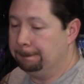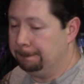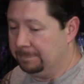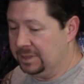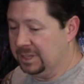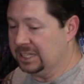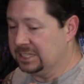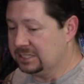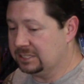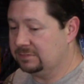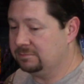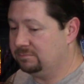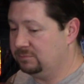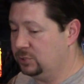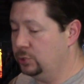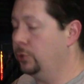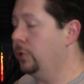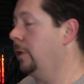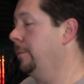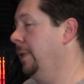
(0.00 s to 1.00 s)
Let's
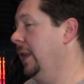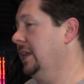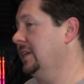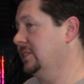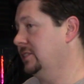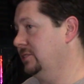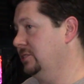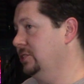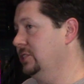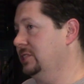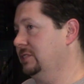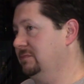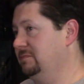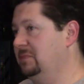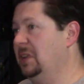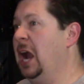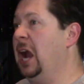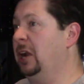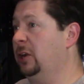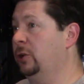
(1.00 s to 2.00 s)
do our best to just not